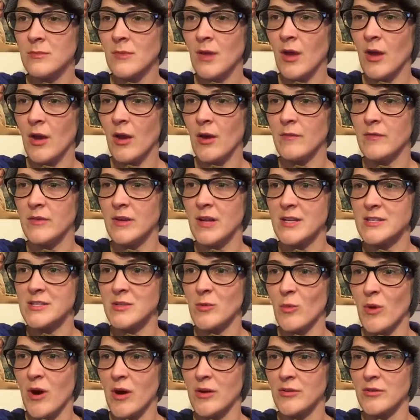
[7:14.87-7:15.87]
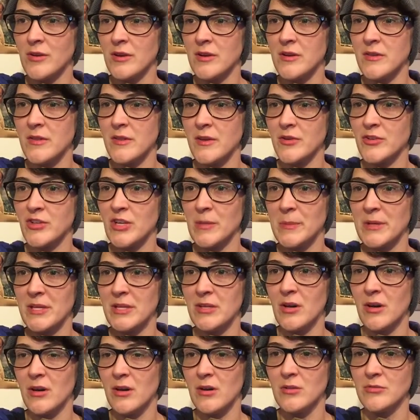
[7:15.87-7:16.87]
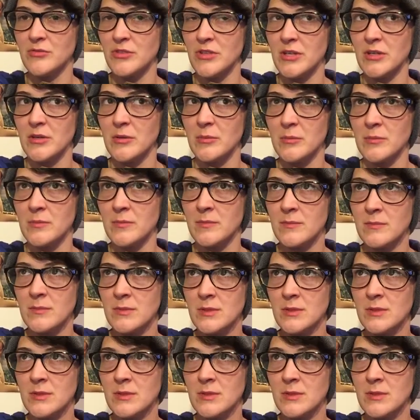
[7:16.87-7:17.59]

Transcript: Oh, Vanessa wandered into the creepy doll room.